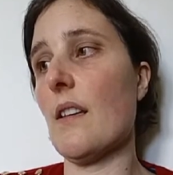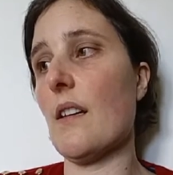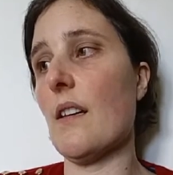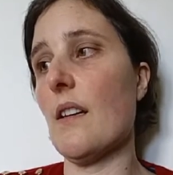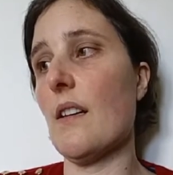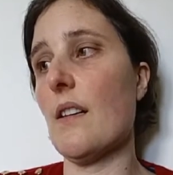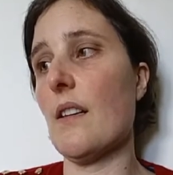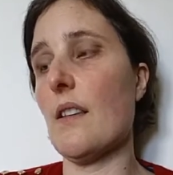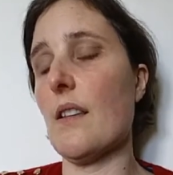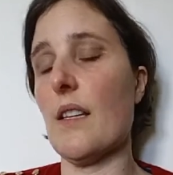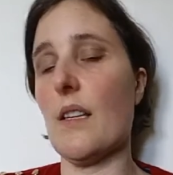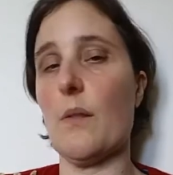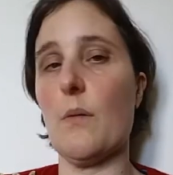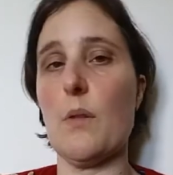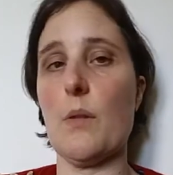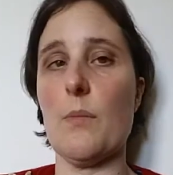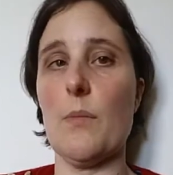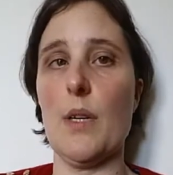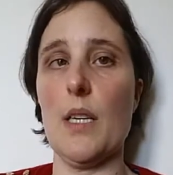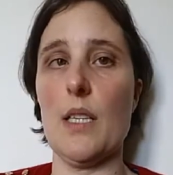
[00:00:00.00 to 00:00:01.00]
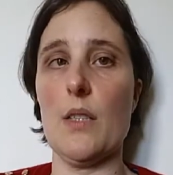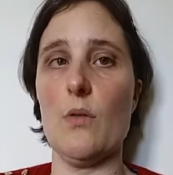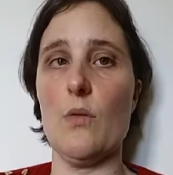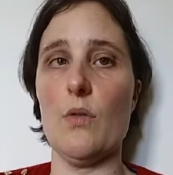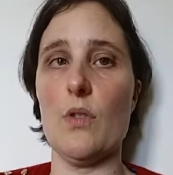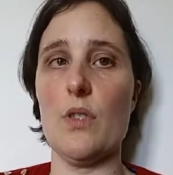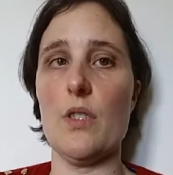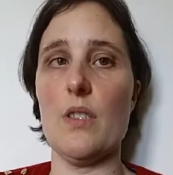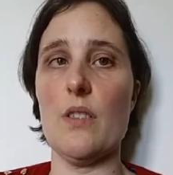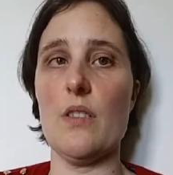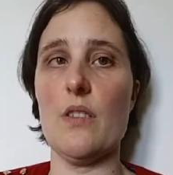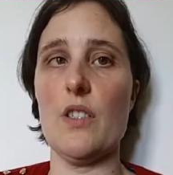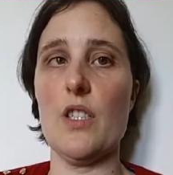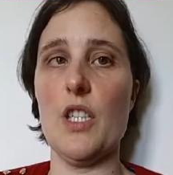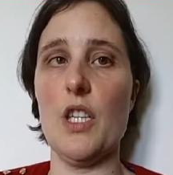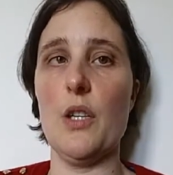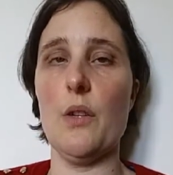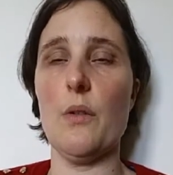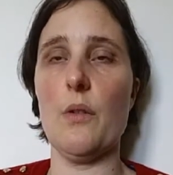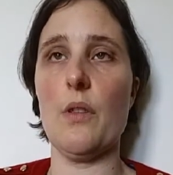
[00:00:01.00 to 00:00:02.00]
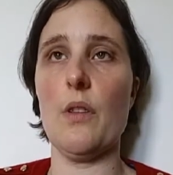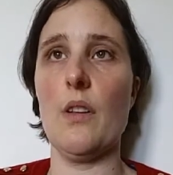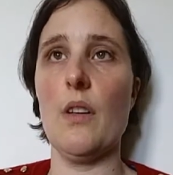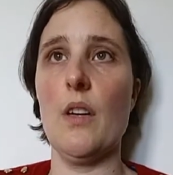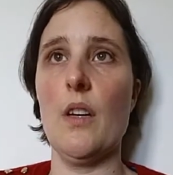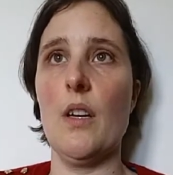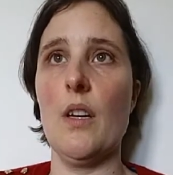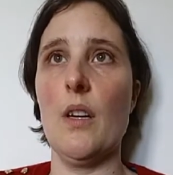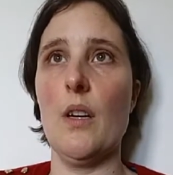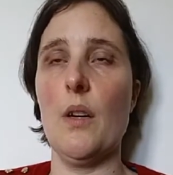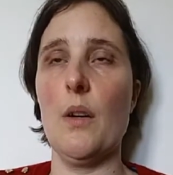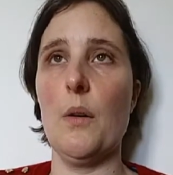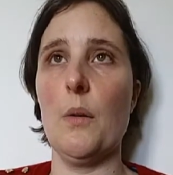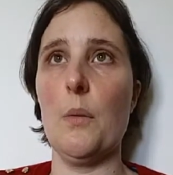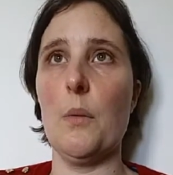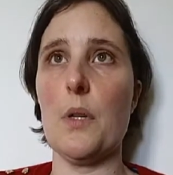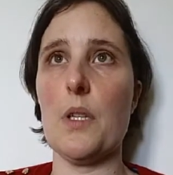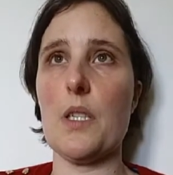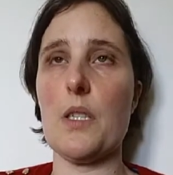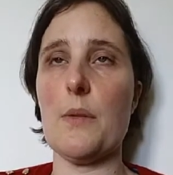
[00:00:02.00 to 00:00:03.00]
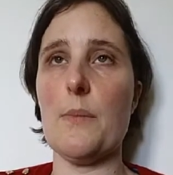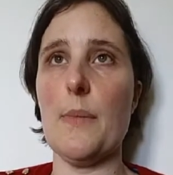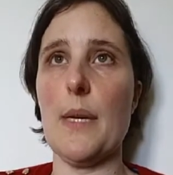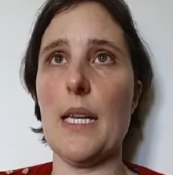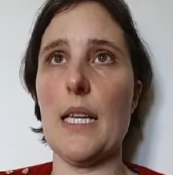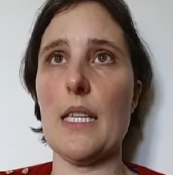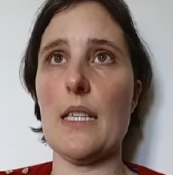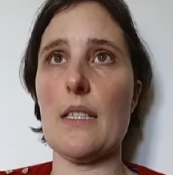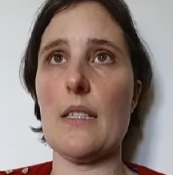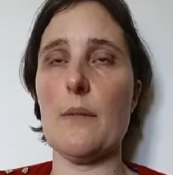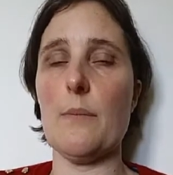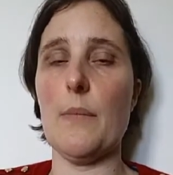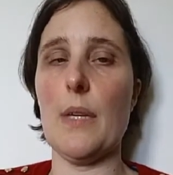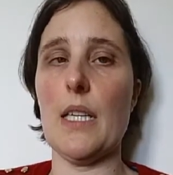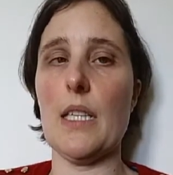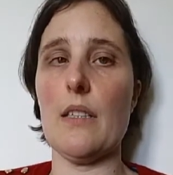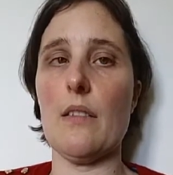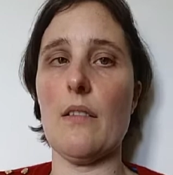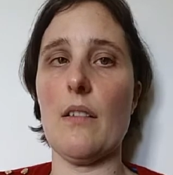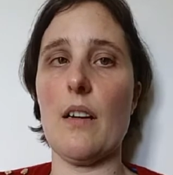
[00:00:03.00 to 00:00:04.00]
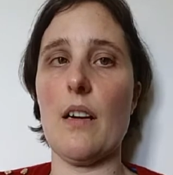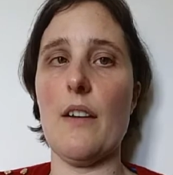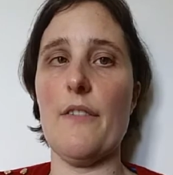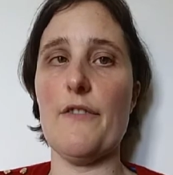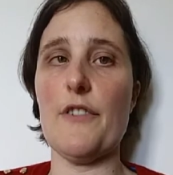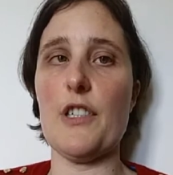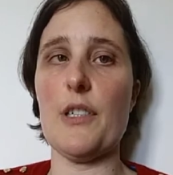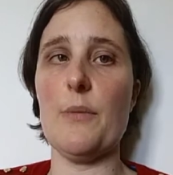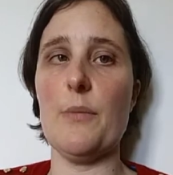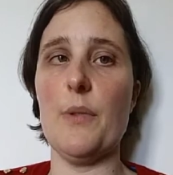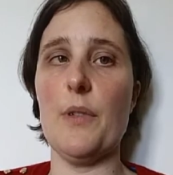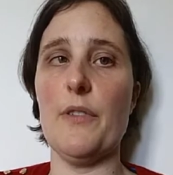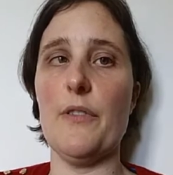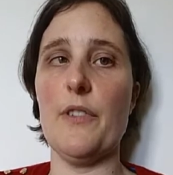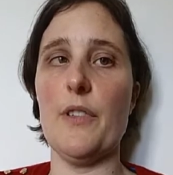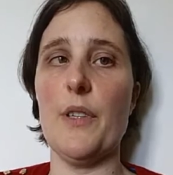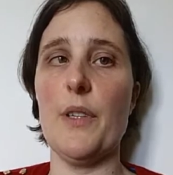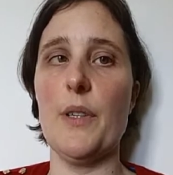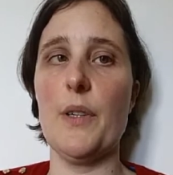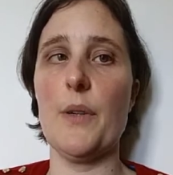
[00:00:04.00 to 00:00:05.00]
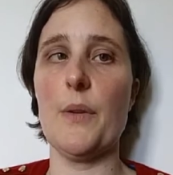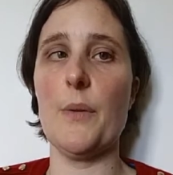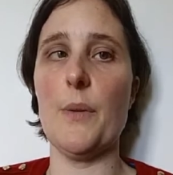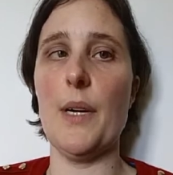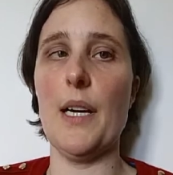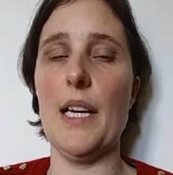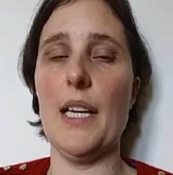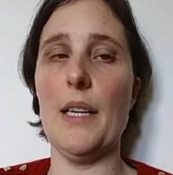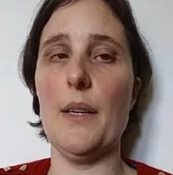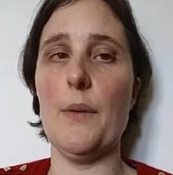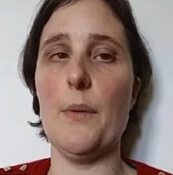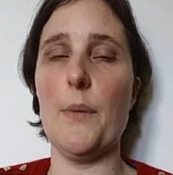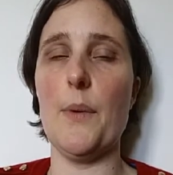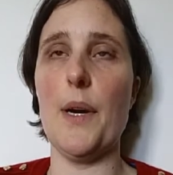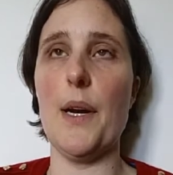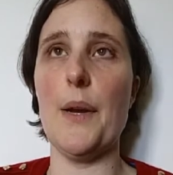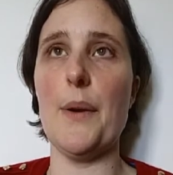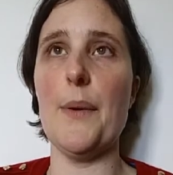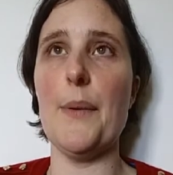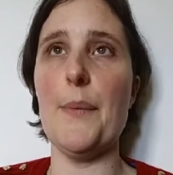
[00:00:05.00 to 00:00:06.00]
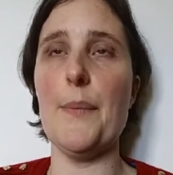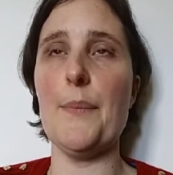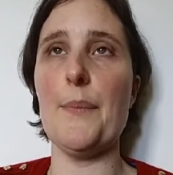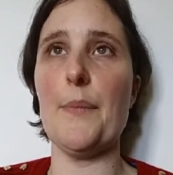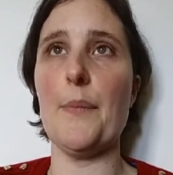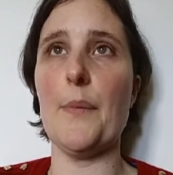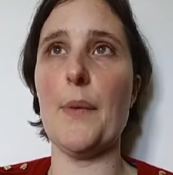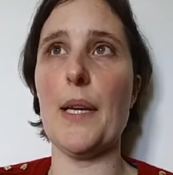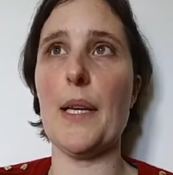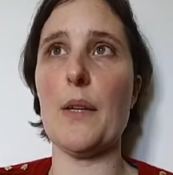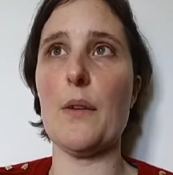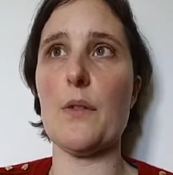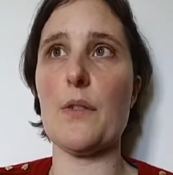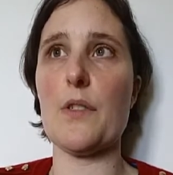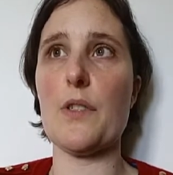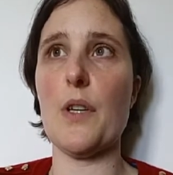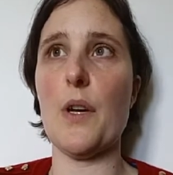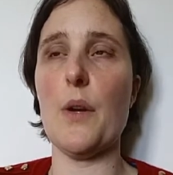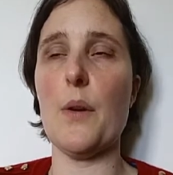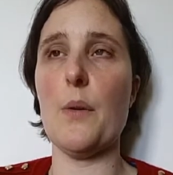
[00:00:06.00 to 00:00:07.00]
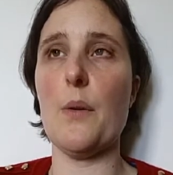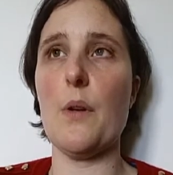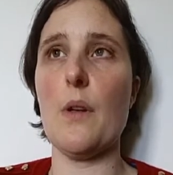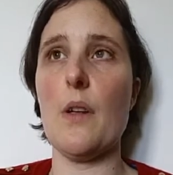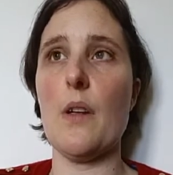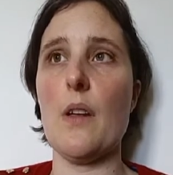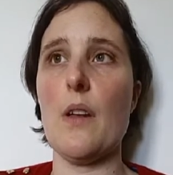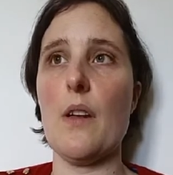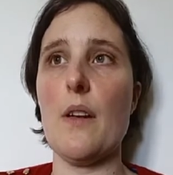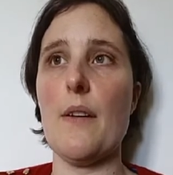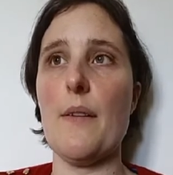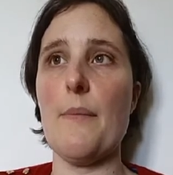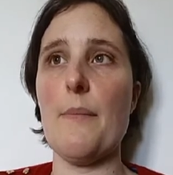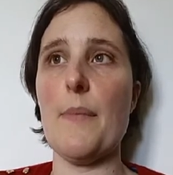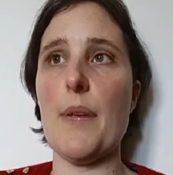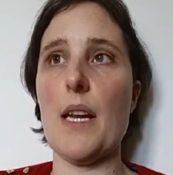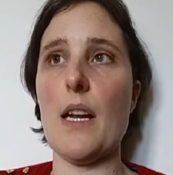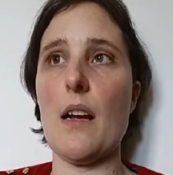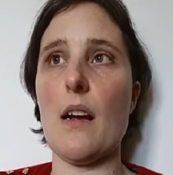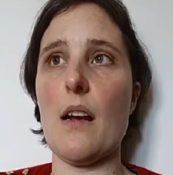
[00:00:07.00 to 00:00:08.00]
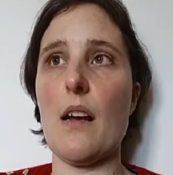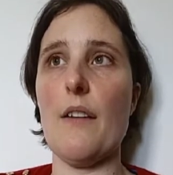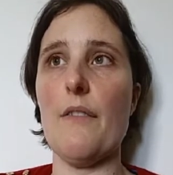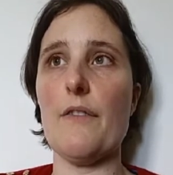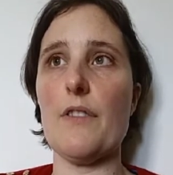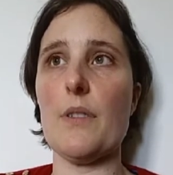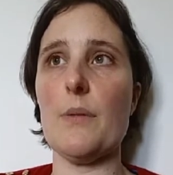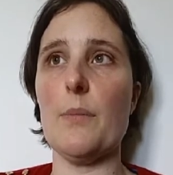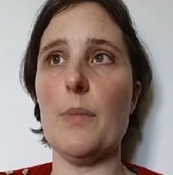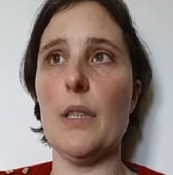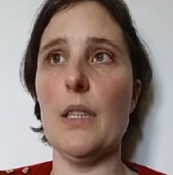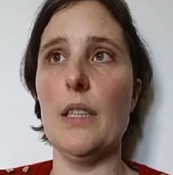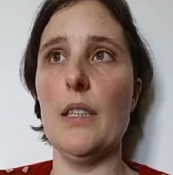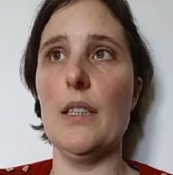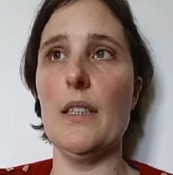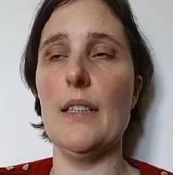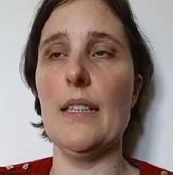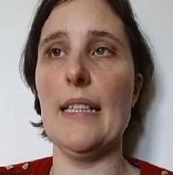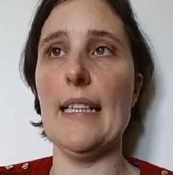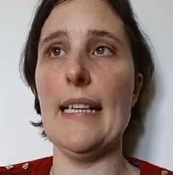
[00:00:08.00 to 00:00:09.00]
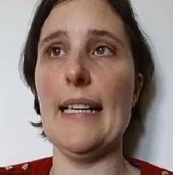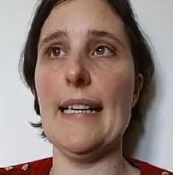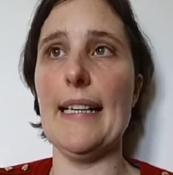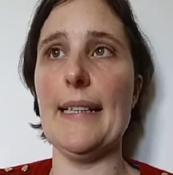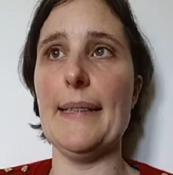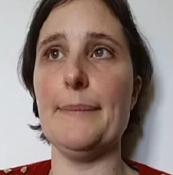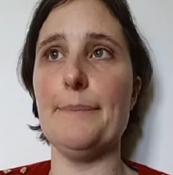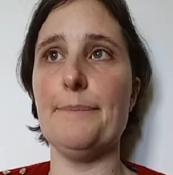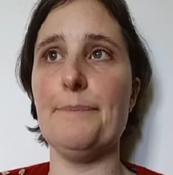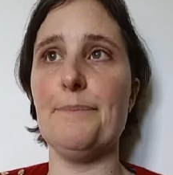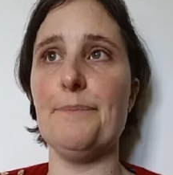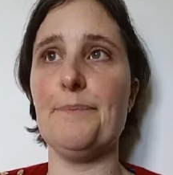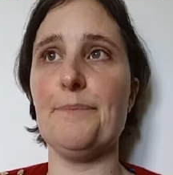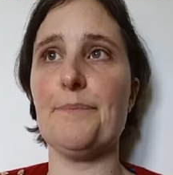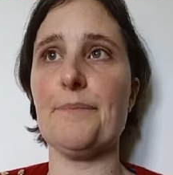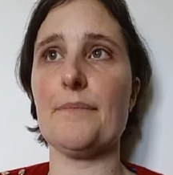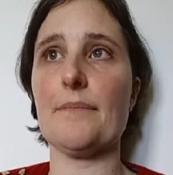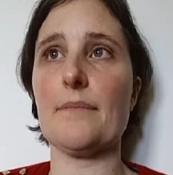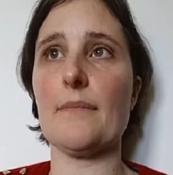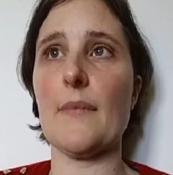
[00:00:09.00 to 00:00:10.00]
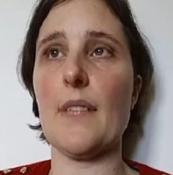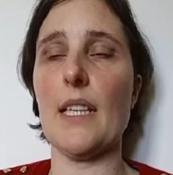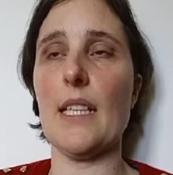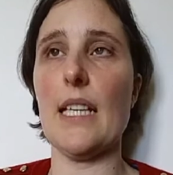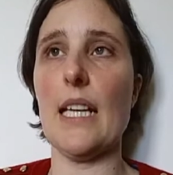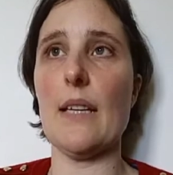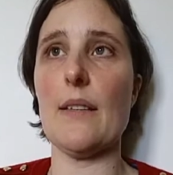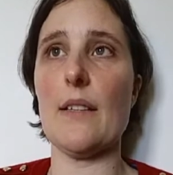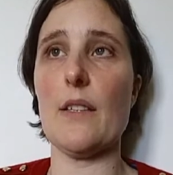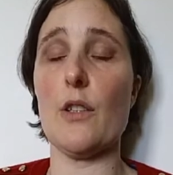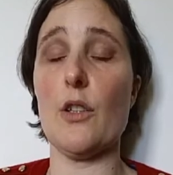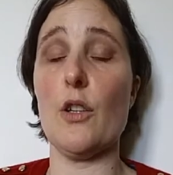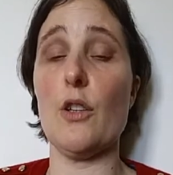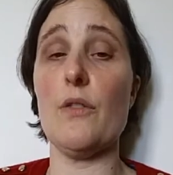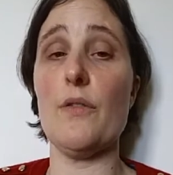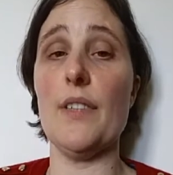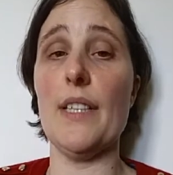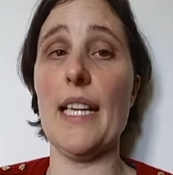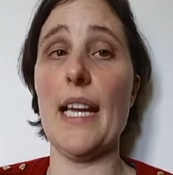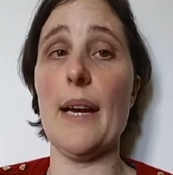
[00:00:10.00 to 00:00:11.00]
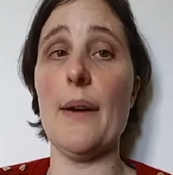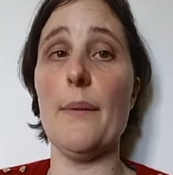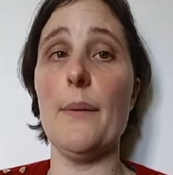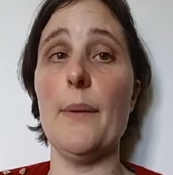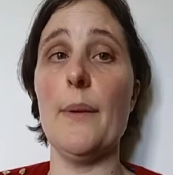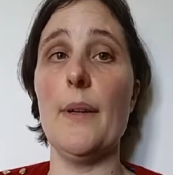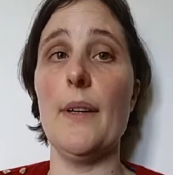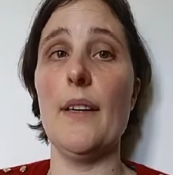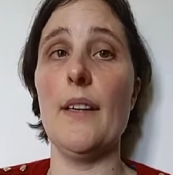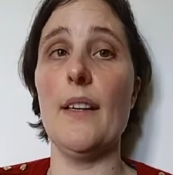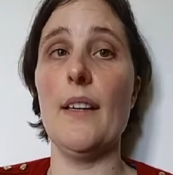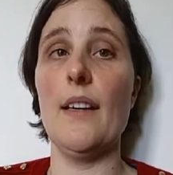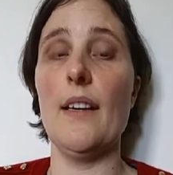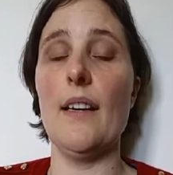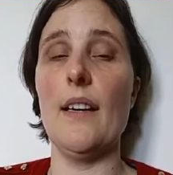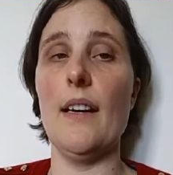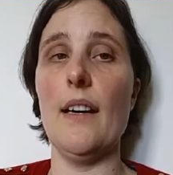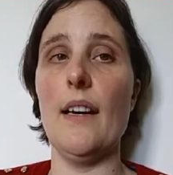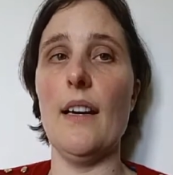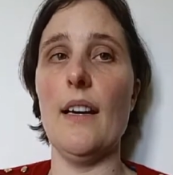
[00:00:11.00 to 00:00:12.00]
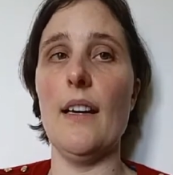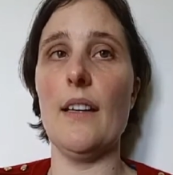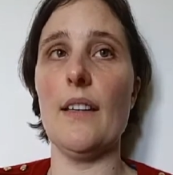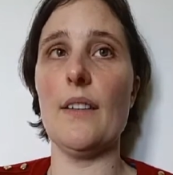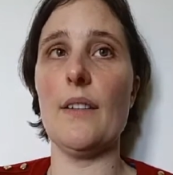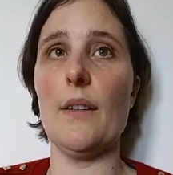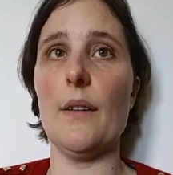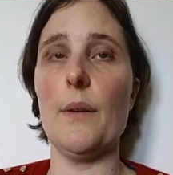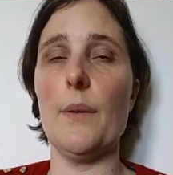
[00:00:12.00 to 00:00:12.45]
kind of thing with my daughter's tooth, which made her uncomfortable for quite a little while, a week or so, been uncomfortable. Now that's over now. I